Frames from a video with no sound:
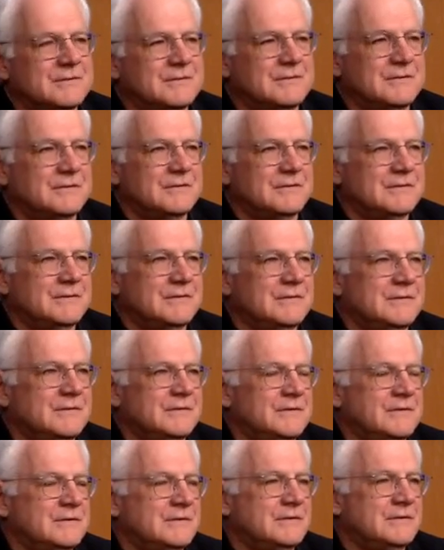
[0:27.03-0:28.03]

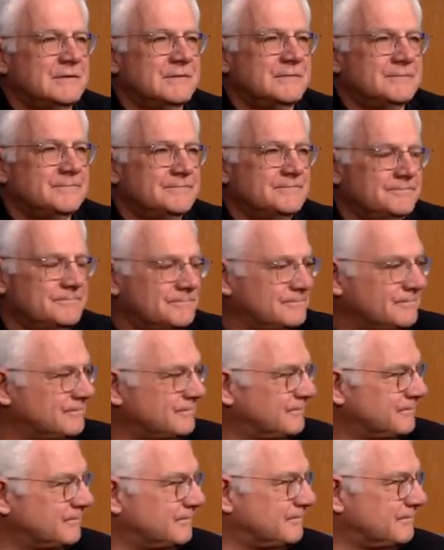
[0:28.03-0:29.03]

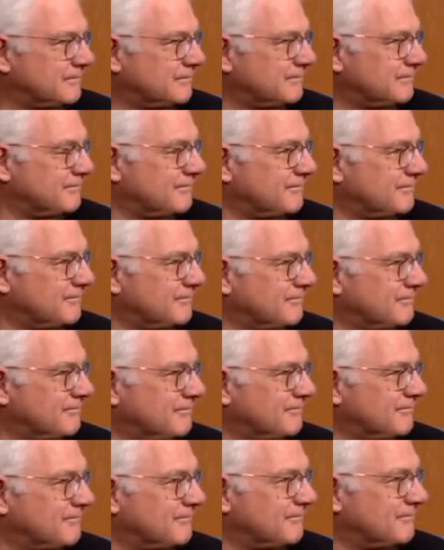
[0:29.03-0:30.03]

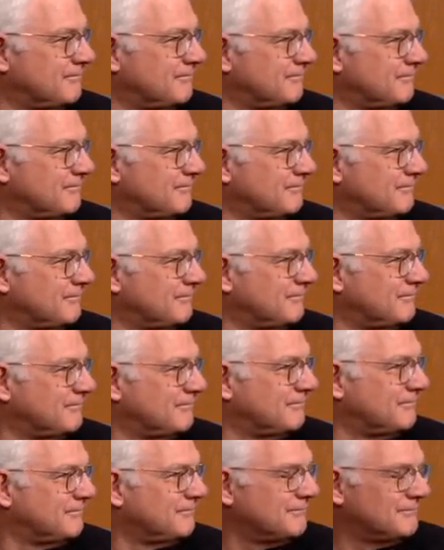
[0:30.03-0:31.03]

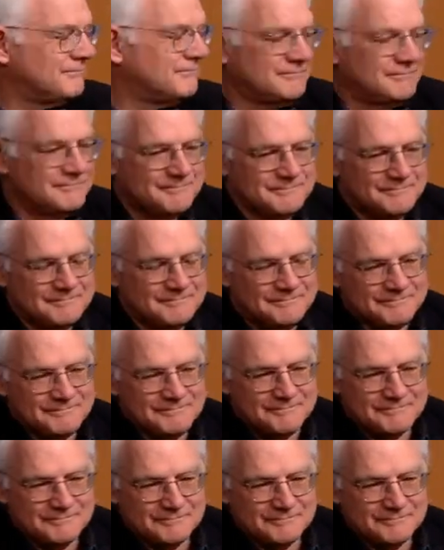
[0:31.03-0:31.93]
(silent)